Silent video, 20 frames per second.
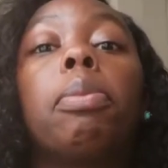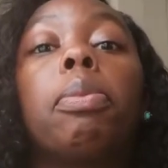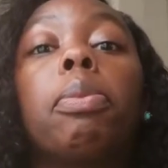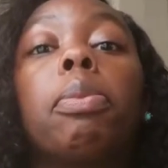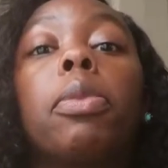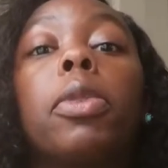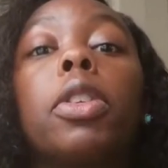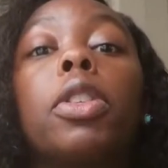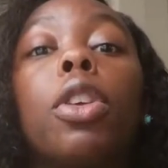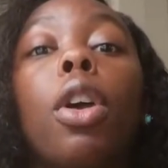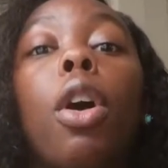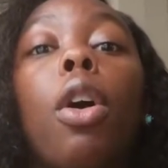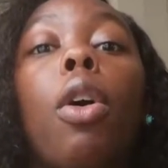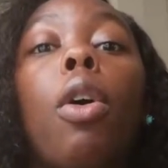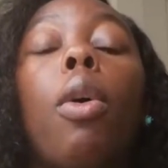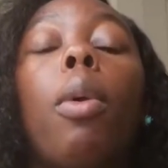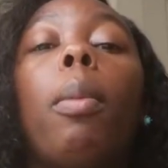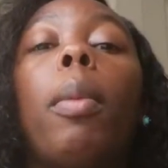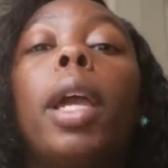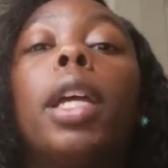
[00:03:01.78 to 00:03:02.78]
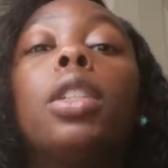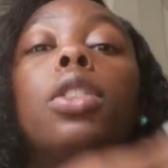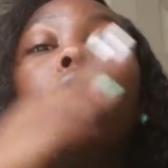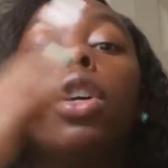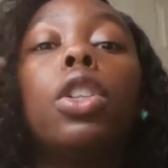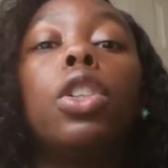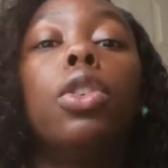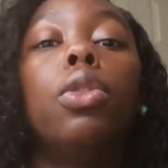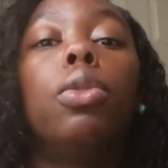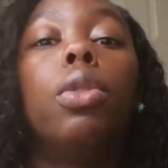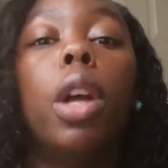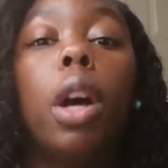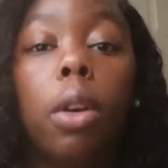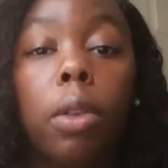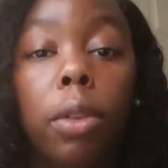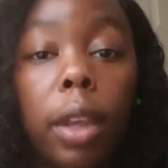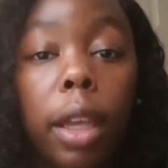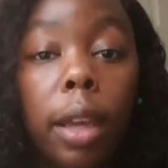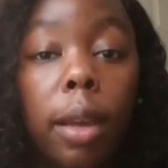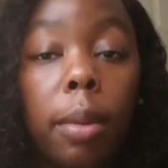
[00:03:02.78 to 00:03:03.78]
So make sure you know
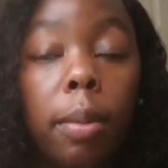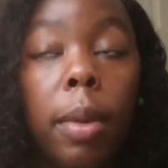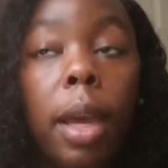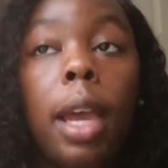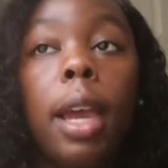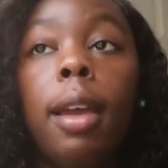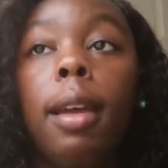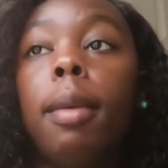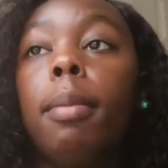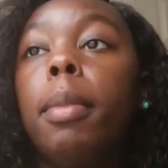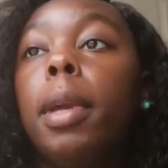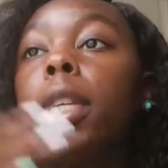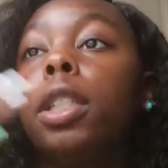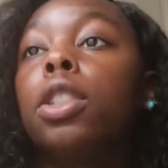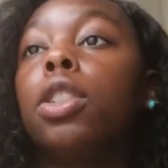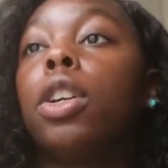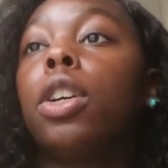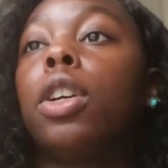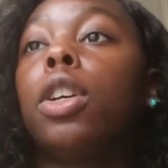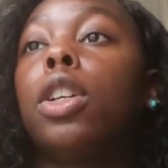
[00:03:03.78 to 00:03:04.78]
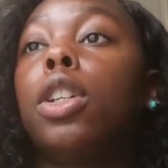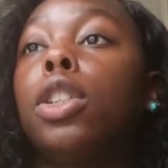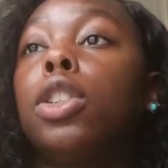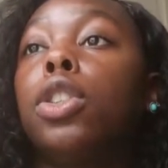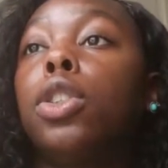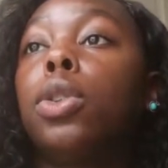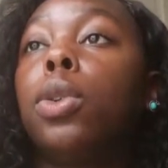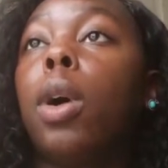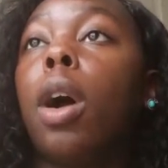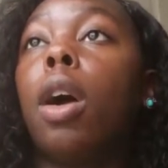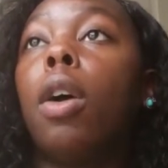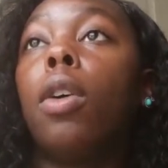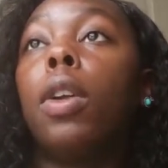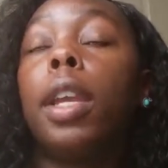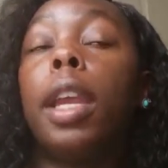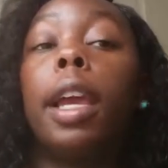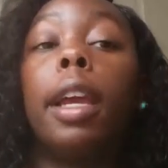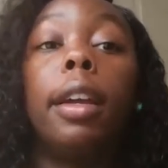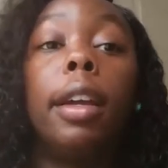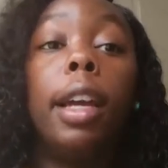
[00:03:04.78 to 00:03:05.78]
them. Make sure you are on
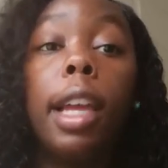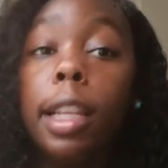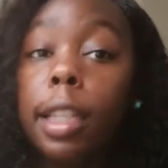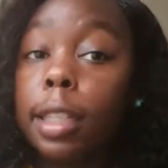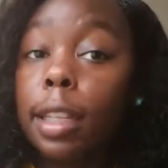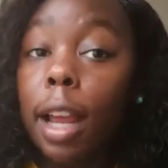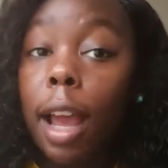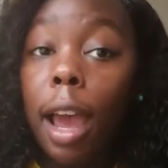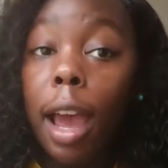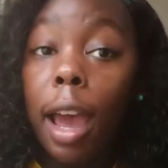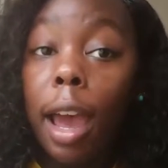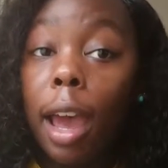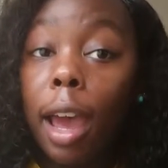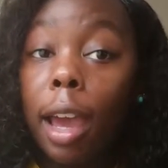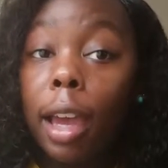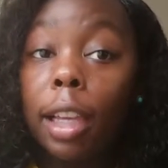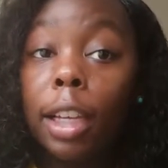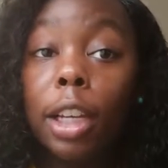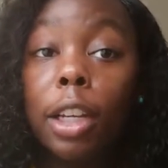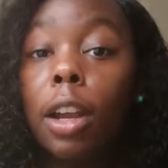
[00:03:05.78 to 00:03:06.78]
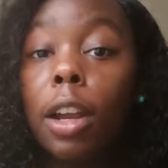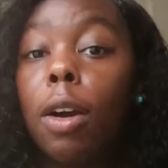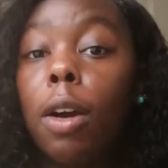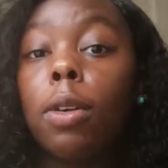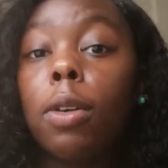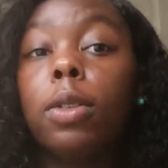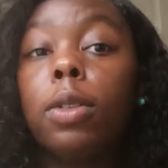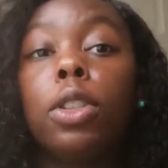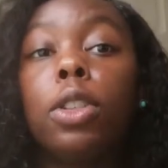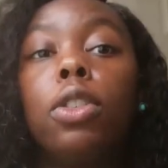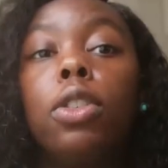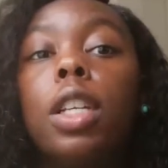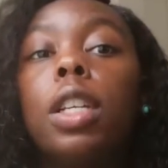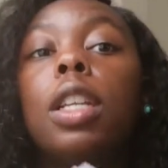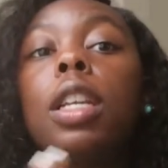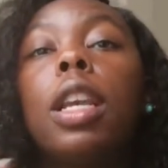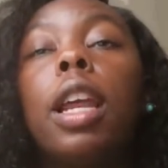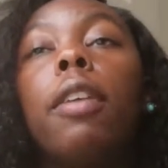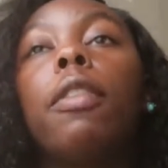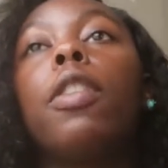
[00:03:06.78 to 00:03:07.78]
their good side. You know, you
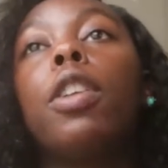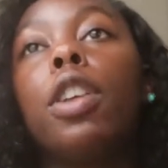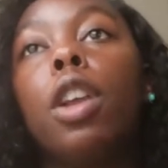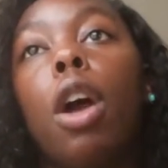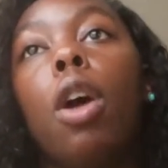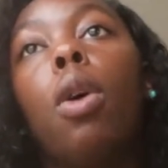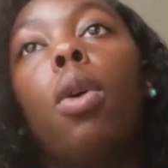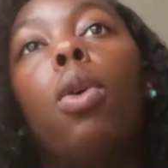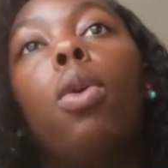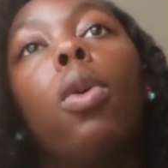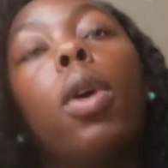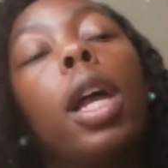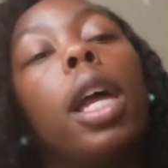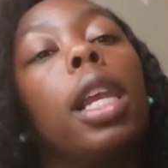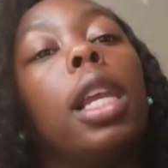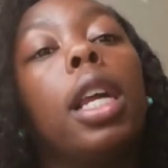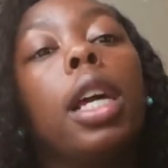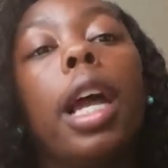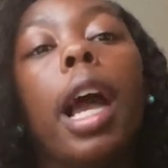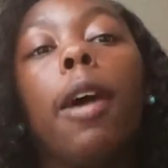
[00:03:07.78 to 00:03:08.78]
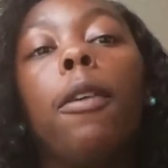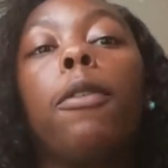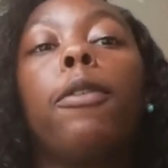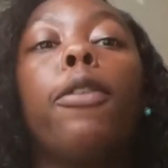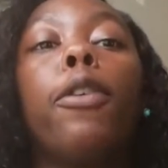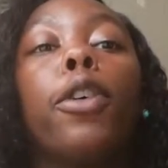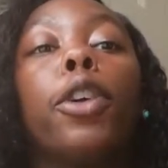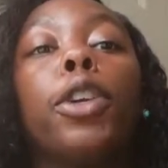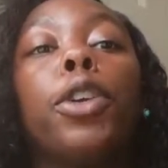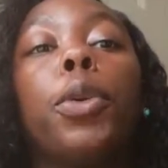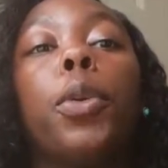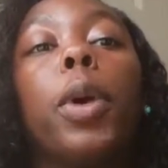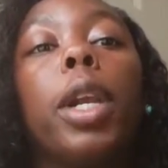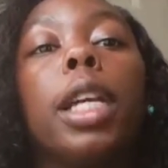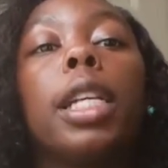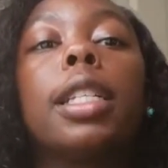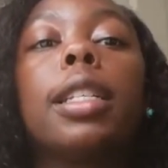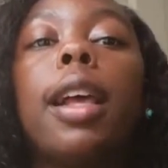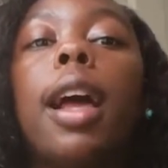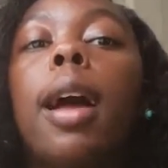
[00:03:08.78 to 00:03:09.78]
just never know who can look out for you when
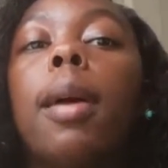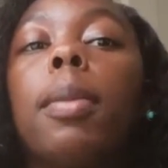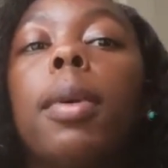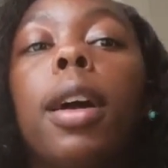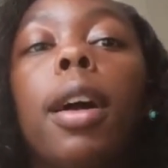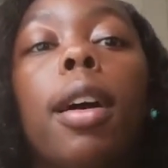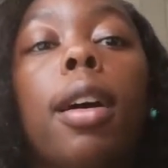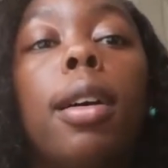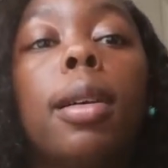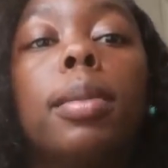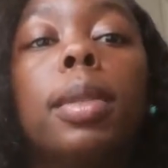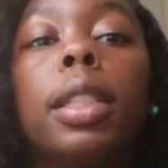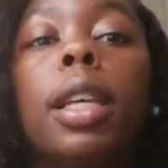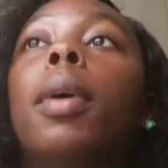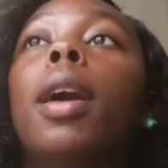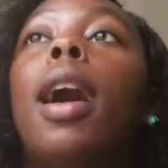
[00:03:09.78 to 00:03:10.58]
the time comes.